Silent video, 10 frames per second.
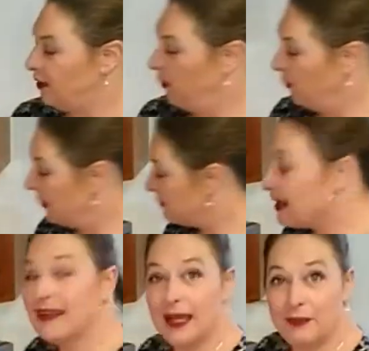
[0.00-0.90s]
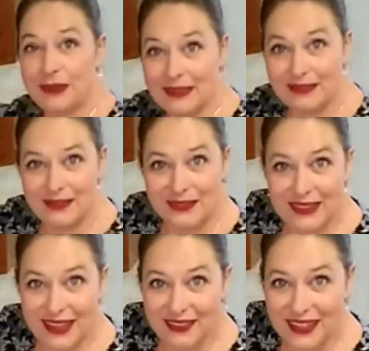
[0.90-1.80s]
we've got a couple
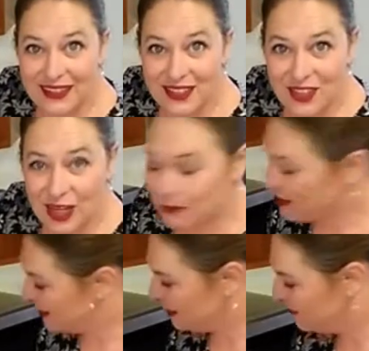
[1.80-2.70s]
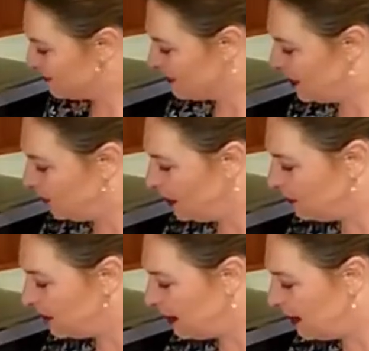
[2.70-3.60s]
of things to chop still. We've
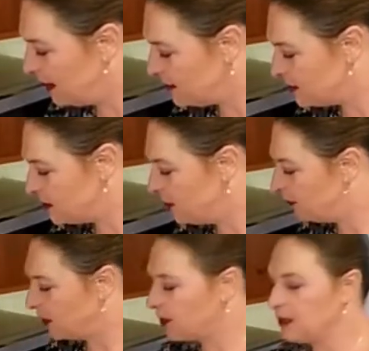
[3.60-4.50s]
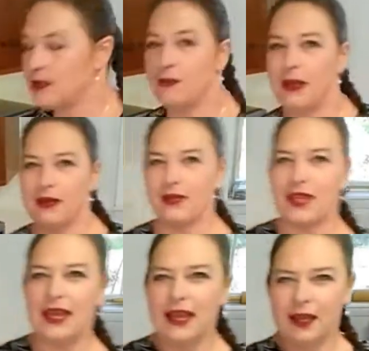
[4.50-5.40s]
got some of our grape tomatoes.
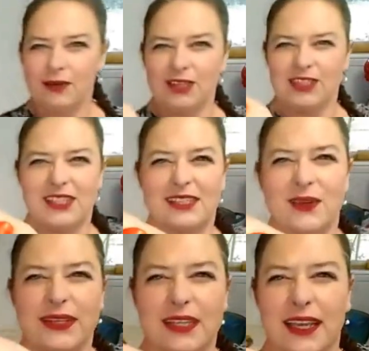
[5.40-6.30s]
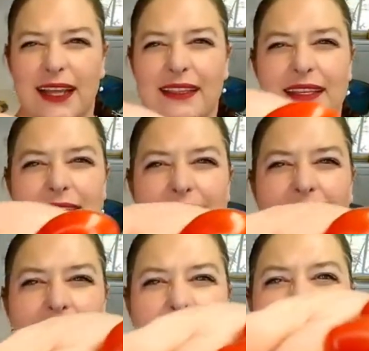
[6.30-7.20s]
I'm just going to cut these in
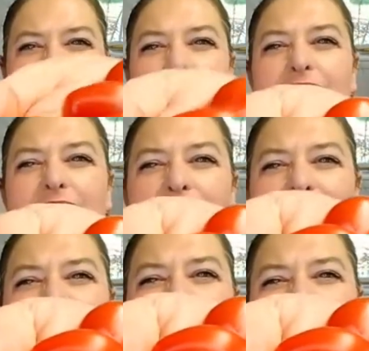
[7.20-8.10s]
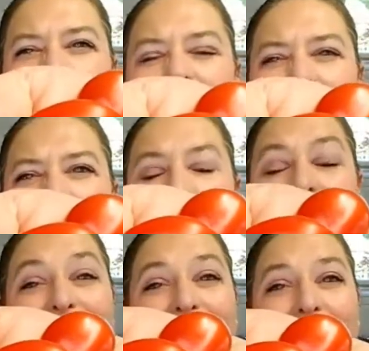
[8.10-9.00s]
half. You know, as you can tell, they're
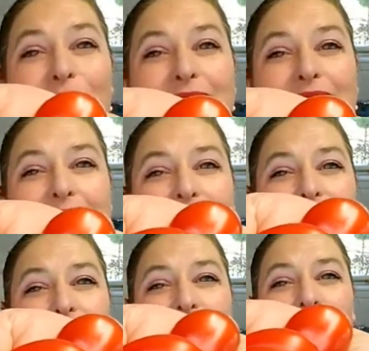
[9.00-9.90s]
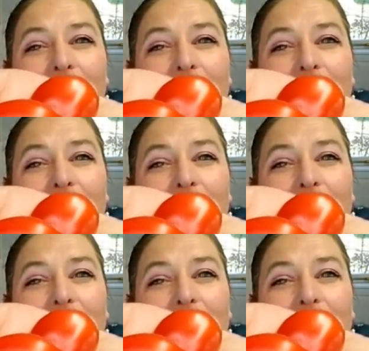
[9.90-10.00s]
not really huge.